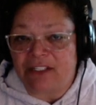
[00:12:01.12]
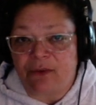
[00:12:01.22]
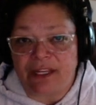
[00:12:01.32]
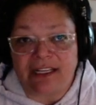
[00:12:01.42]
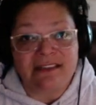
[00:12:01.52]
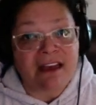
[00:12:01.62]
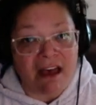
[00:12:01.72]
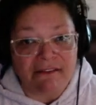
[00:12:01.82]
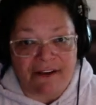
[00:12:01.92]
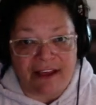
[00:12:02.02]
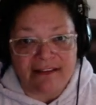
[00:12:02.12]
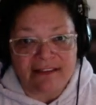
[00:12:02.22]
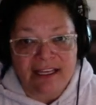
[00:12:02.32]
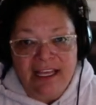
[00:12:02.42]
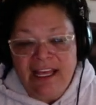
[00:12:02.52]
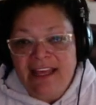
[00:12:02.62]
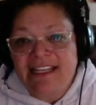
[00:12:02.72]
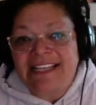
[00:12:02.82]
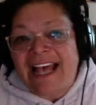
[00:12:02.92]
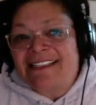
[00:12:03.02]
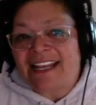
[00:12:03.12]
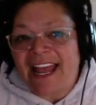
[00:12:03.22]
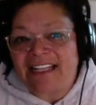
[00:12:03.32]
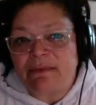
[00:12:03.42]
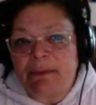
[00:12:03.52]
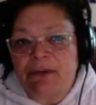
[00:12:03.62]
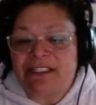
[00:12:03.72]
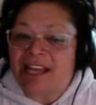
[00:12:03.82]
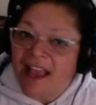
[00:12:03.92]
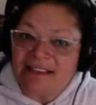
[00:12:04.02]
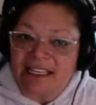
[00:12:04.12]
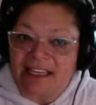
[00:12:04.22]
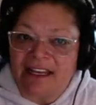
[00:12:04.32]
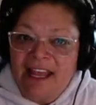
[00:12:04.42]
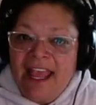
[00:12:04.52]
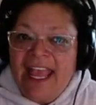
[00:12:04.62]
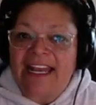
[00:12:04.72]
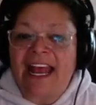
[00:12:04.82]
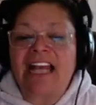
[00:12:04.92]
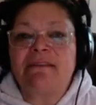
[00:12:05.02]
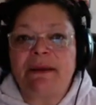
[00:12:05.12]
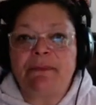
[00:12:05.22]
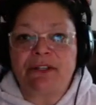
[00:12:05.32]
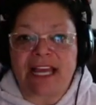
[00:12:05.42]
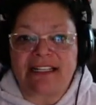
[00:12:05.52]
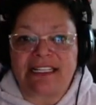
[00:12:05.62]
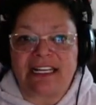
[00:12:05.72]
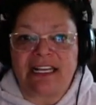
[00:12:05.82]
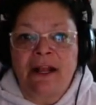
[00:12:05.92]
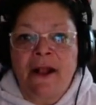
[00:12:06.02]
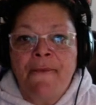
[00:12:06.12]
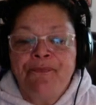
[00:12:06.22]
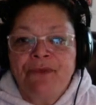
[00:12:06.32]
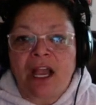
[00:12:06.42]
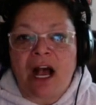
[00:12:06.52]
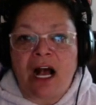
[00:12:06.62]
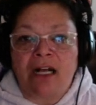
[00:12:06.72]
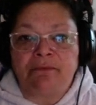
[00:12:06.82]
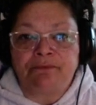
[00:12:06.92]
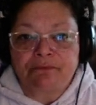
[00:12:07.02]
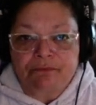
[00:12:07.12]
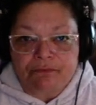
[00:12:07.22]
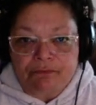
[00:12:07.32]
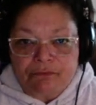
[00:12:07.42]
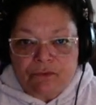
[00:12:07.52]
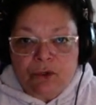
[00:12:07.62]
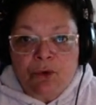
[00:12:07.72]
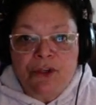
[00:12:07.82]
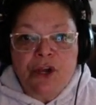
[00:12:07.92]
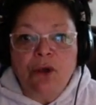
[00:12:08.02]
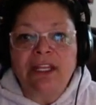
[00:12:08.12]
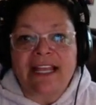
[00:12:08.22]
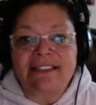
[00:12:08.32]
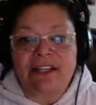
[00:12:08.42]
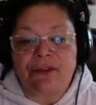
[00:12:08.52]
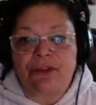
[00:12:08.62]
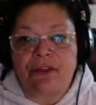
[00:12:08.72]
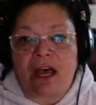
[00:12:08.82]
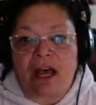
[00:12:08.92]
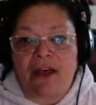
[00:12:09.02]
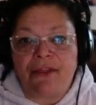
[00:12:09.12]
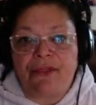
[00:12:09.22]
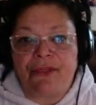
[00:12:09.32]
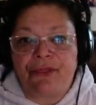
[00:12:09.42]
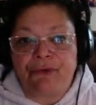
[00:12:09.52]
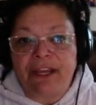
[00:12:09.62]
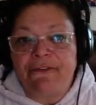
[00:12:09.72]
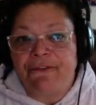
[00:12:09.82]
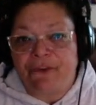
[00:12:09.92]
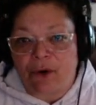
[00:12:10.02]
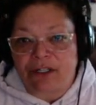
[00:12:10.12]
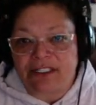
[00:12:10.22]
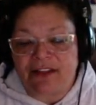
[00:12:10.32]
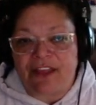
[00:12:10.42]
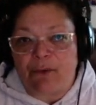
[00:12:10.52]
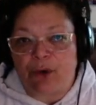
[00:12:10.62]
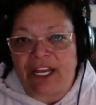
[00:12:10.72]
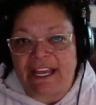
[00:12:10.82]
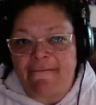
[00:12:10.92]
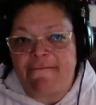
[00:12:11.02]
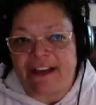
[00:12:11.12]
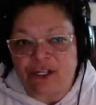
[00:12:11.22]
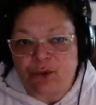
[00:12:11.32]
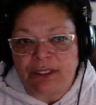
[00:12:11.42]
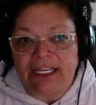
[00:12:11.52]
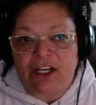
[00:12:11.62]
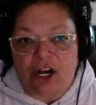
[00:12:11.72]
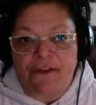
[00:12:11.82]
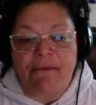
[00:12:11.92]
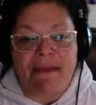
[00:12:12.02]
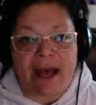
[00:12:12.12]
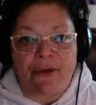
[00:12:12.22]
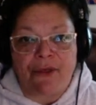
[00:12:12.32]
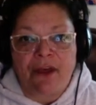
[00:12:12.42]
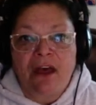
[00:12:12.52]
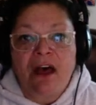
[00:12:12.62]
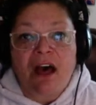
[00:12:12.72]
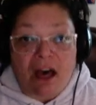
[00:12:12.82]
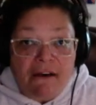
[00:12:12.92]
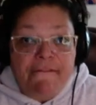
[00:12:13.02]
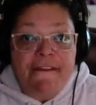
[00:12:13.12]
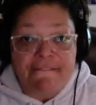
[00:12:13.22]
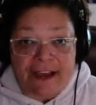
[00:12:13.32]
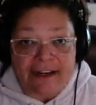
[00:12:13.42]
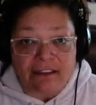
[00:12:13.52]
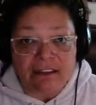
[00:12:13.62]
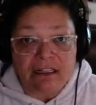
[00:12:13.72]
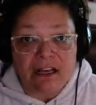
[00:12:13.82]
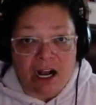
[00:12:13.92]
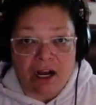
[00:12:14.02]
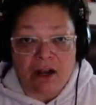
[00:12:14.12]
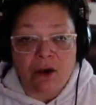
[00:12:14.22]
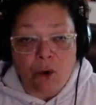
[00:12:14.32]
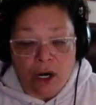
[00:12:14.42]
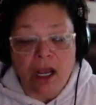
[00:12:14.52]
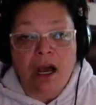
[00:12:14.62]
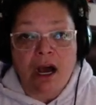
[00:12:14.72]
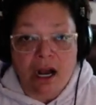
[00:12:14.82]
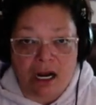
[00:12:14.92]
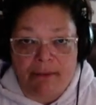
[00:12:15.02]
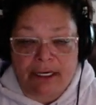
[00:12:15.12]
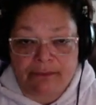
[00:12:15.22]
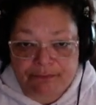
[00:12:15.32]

within its confines. This asset had to be protected, and it had to be protected. Um, with no less than uh, three forts that would eventually guard the mouth of the vital Car- Cork harbor.